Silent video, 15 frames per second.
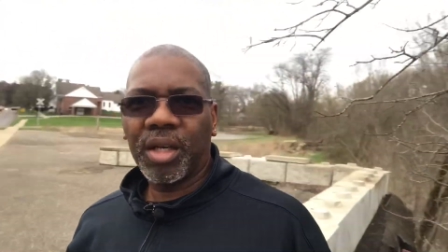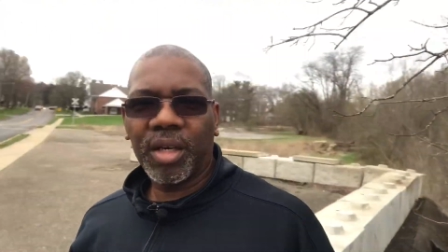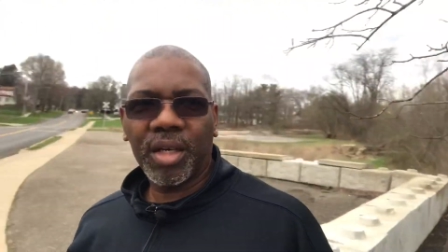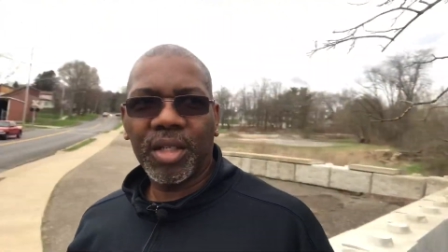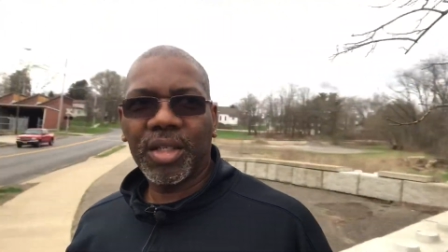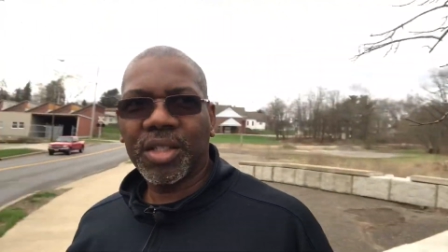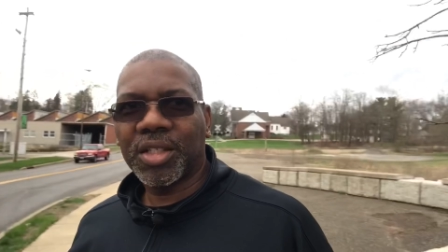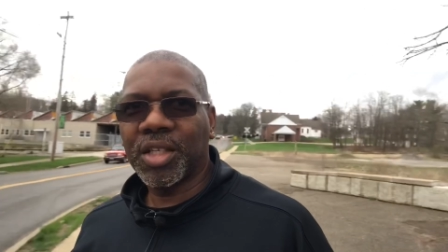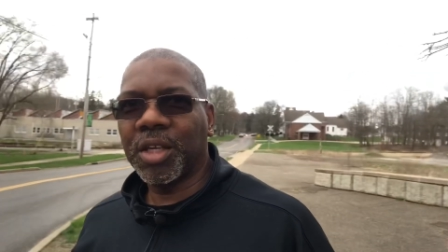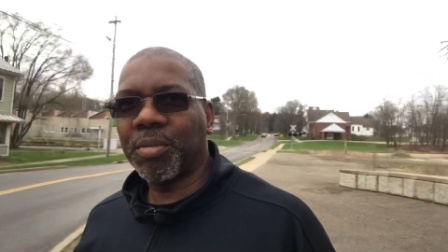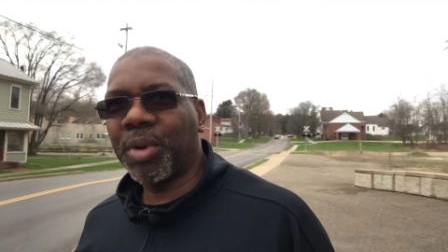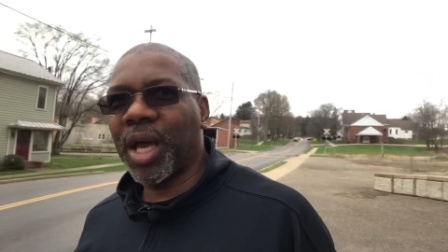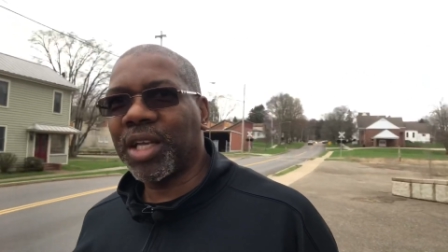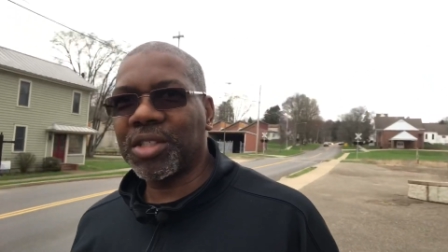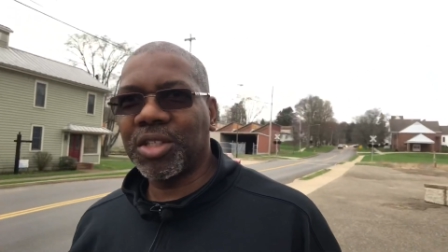All right, let's head
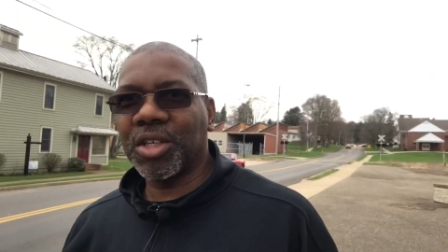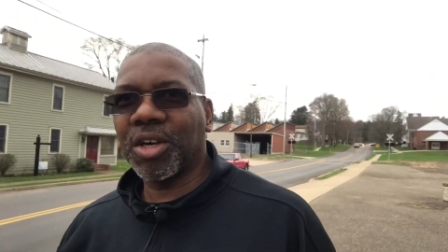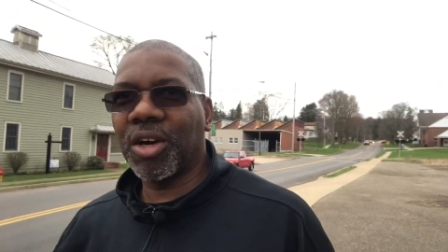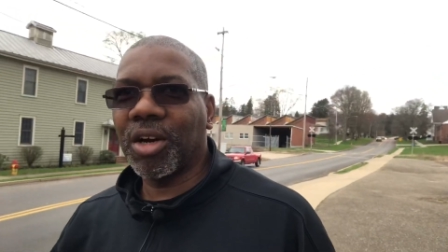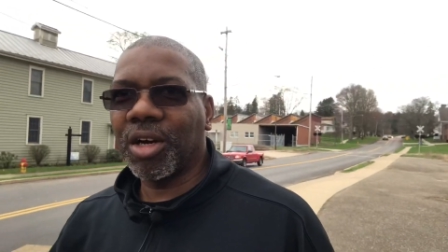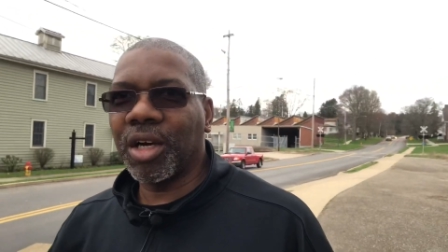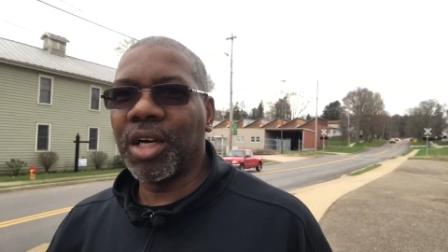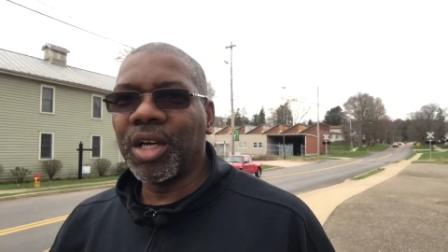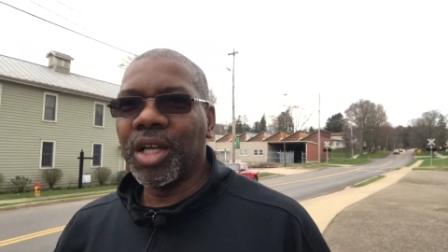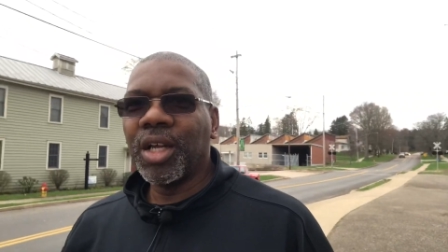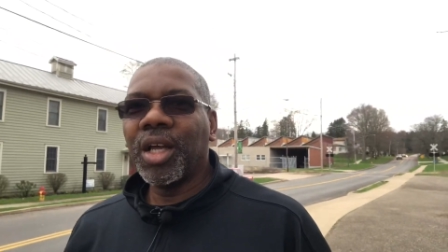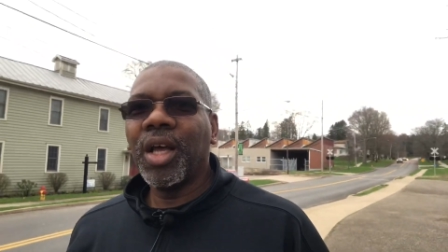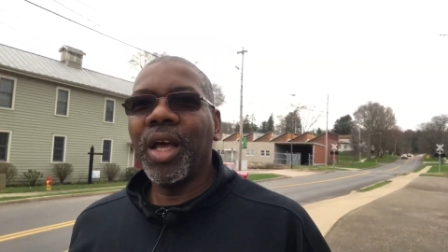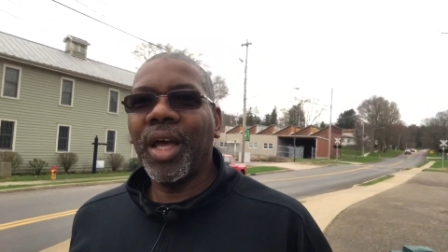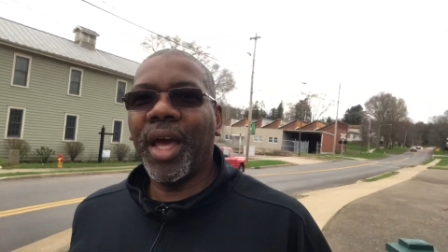back to the car.
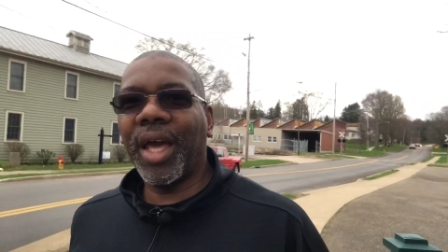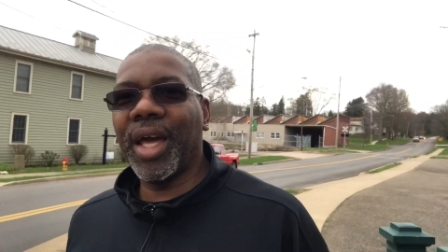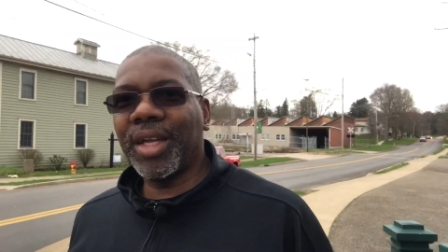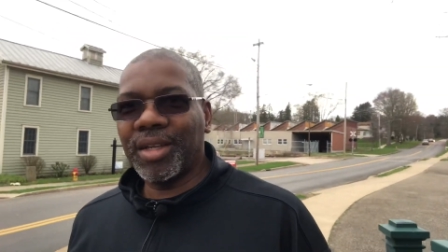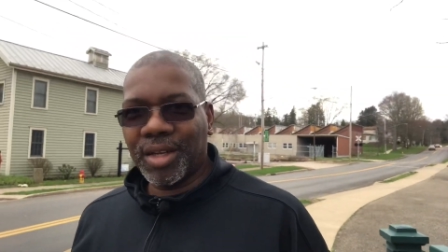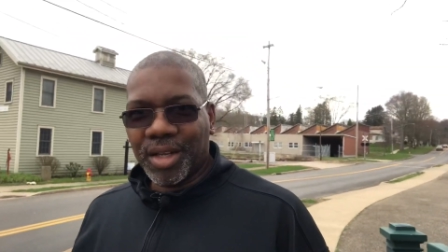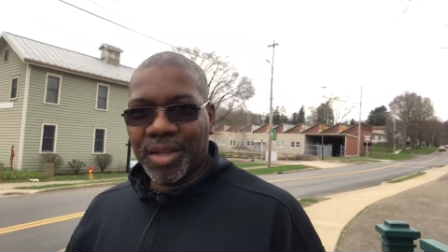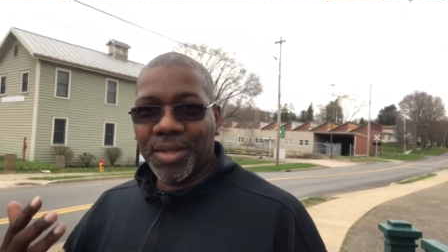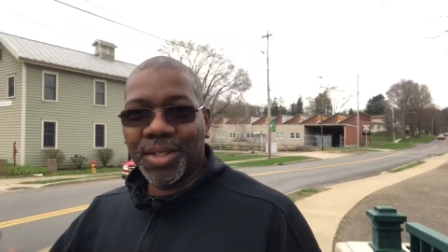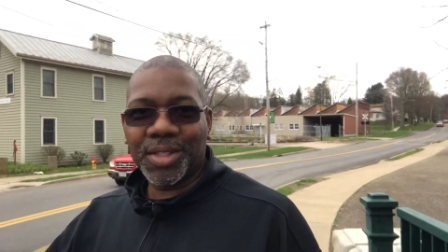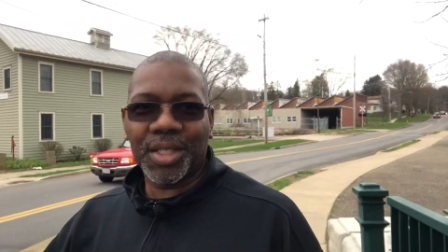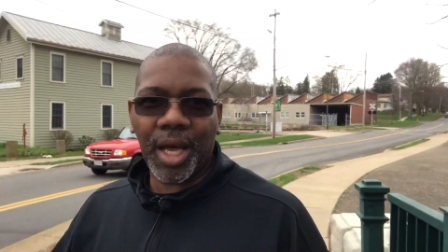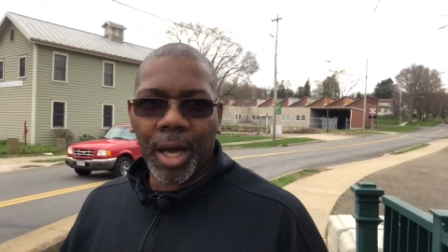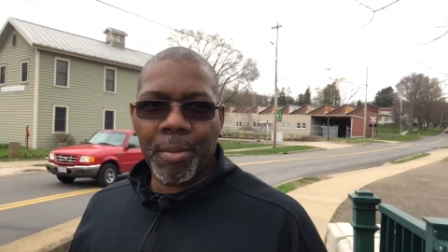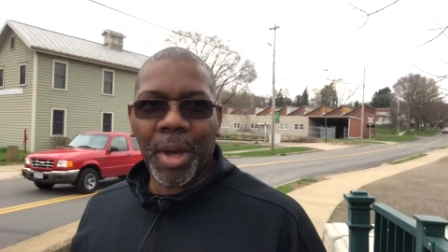And this
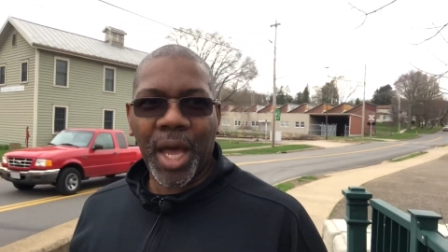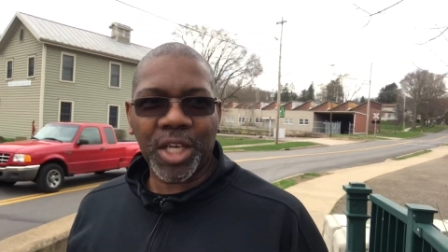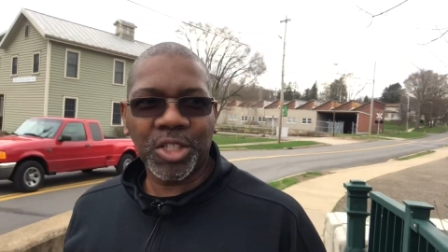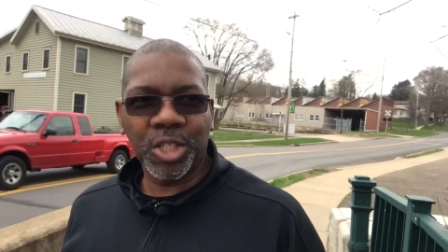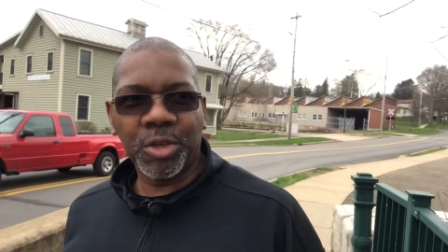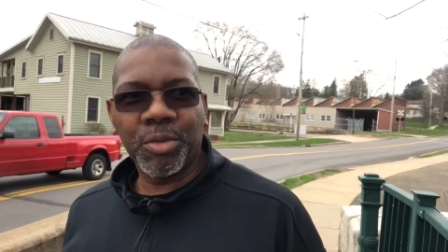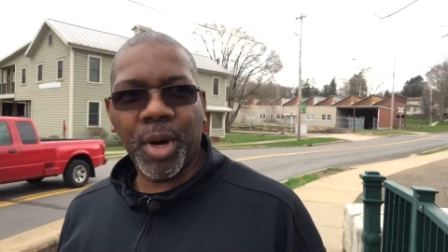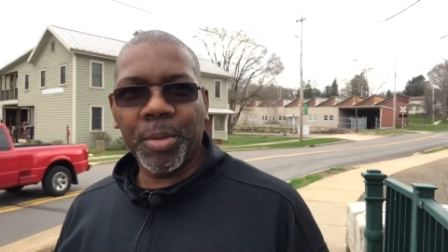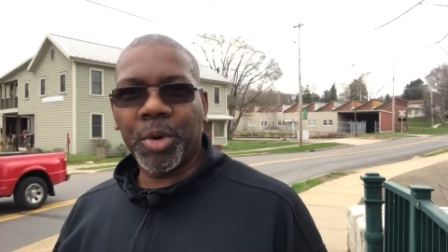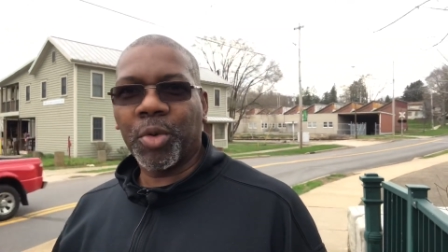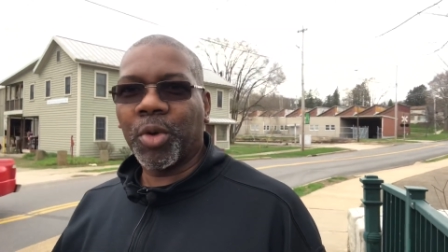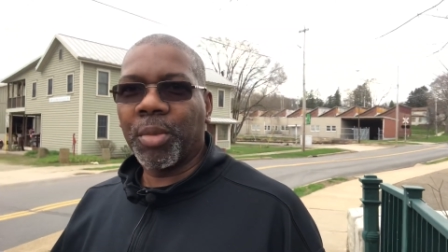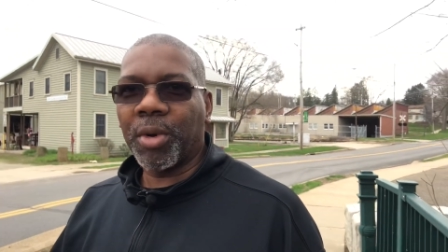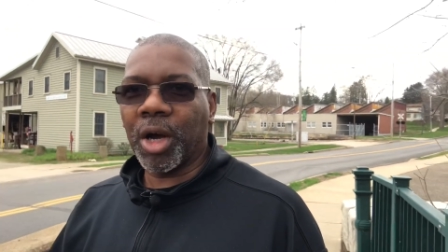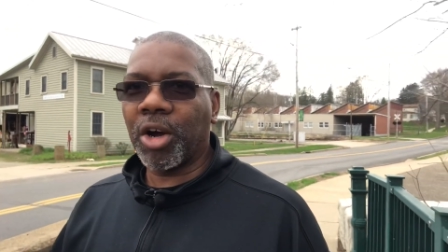time I actually remembered
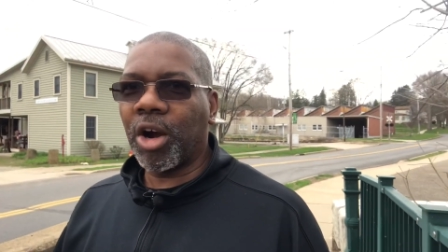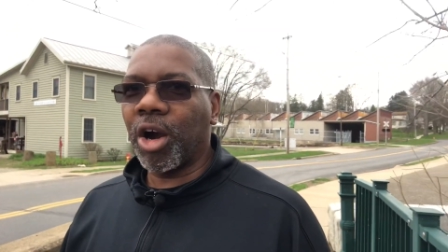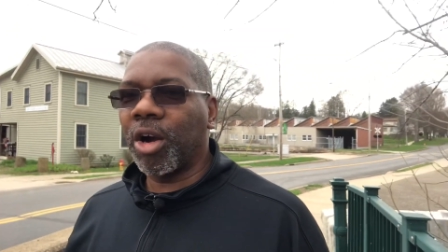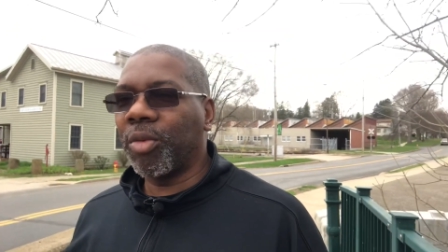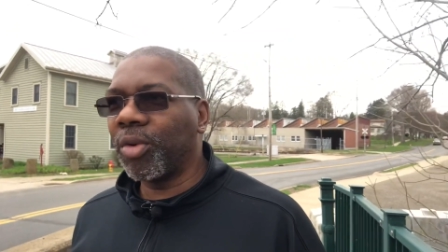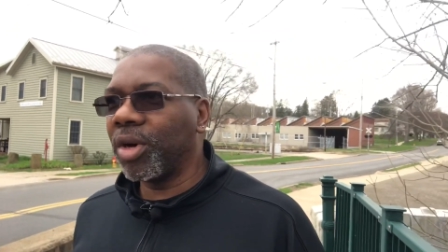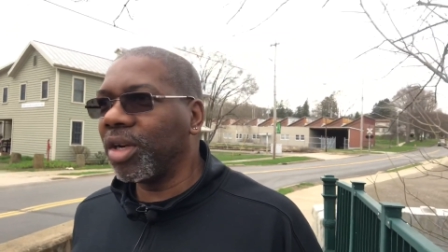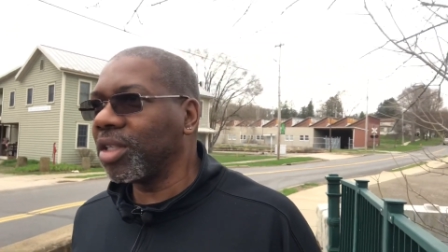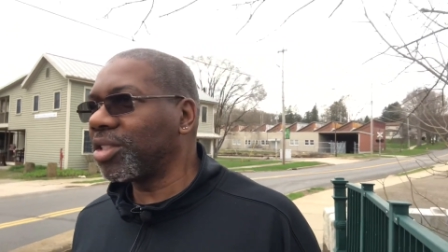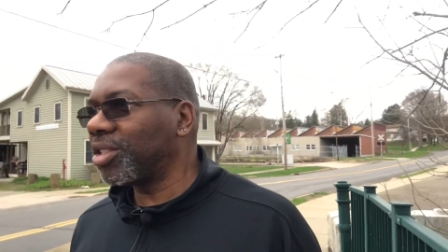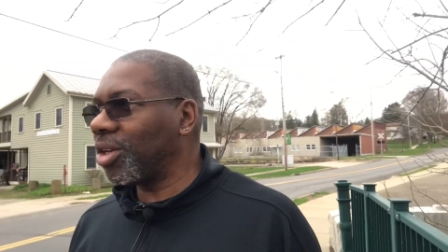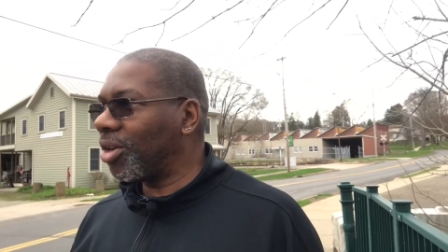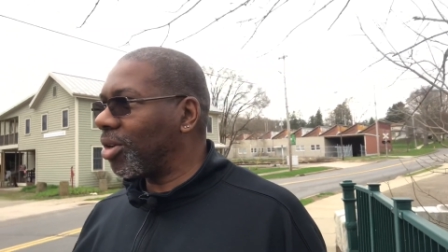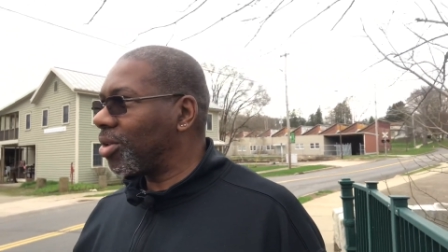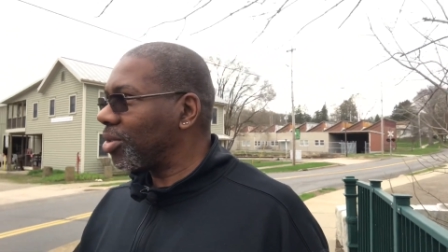where my car was,
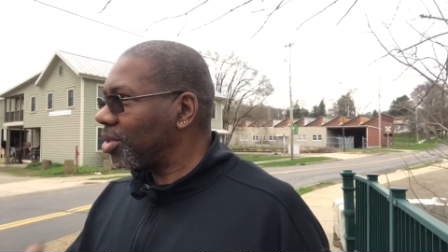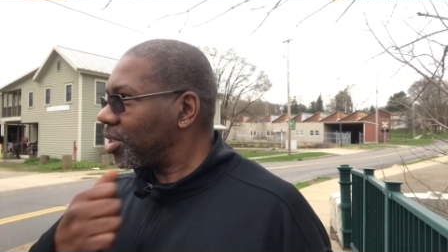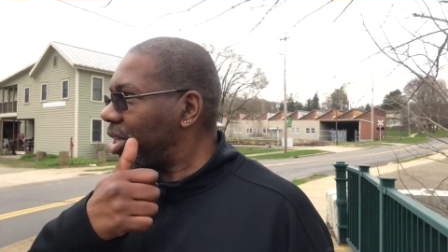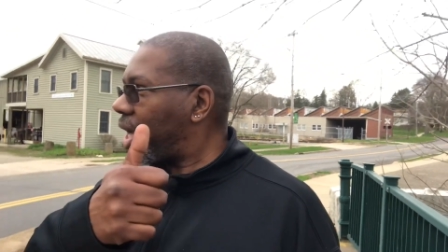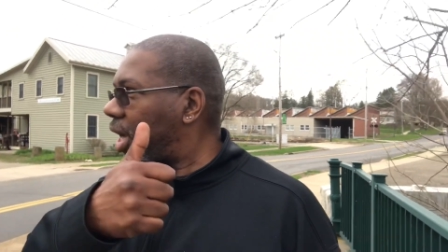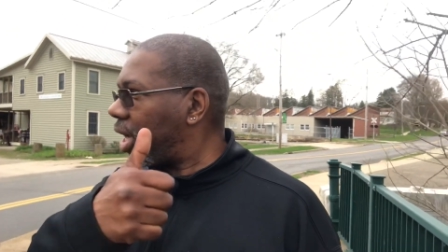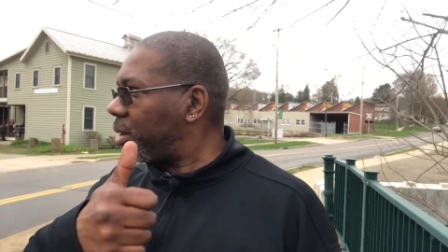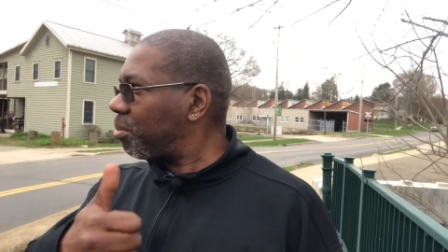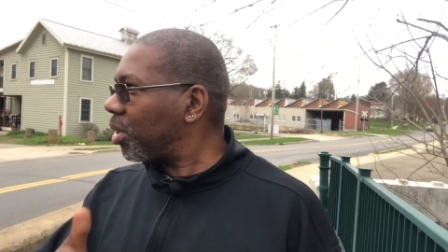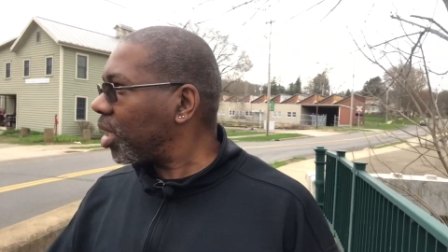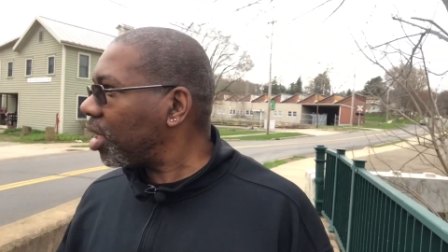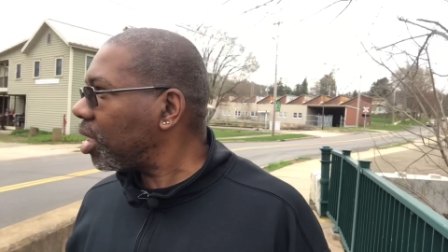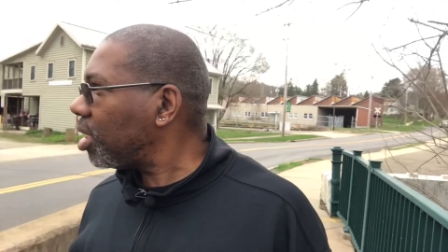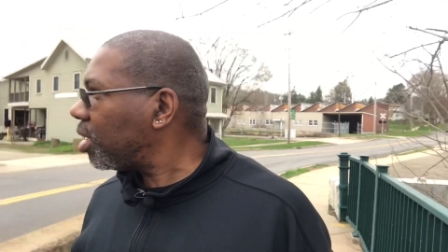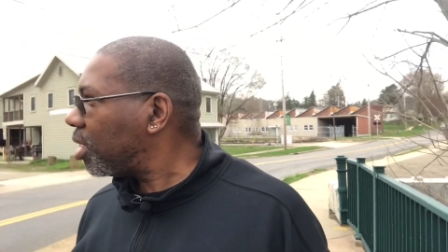so yay
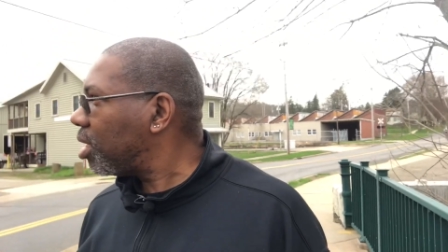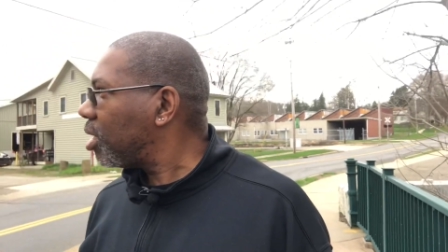me.